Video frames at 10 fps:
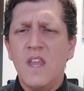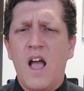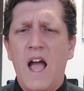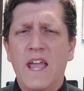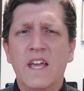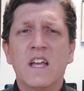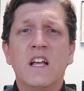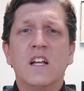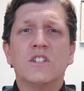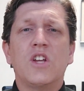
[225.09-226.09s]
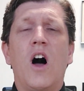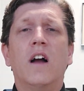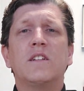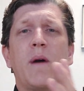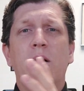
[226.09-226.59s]
I
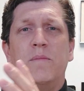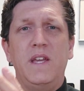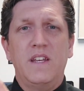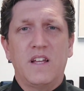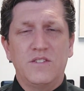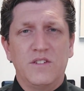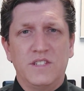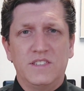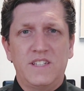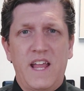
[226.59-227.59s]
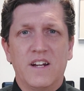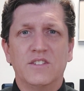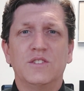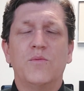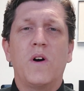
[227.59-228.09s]
talked about being under the
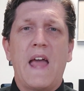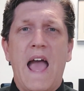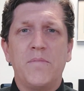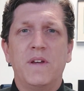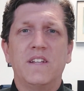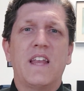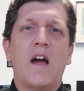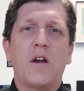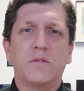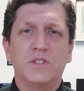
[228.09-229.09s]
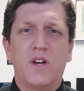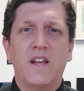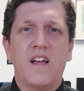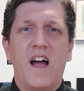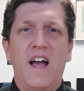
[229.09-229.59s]
stairs and what happened and how I was
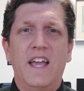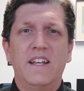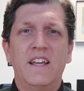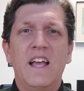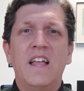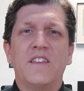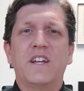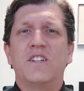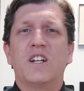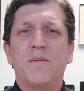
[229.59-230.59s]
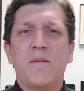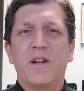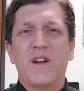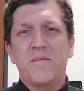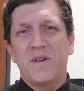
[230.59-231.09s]
trying to hide. Then I talked about
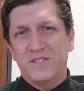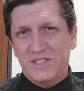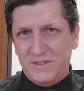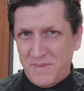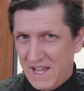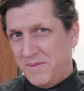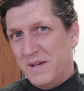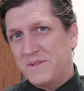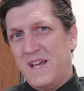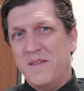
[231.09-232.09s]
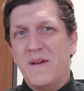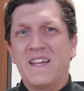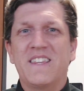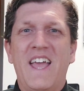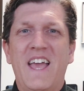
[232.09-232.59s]
my grandmother smacking me upside the back
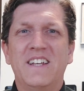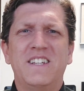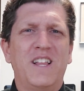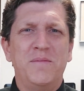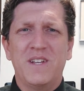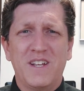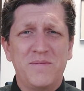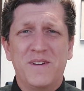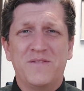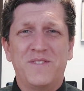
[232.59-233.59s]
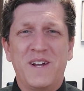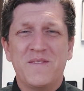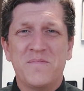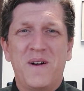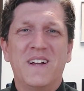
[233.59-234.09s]
of the head and telling me not to be afraid of
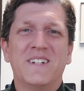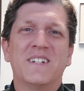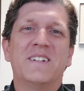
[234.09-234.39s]
the bug.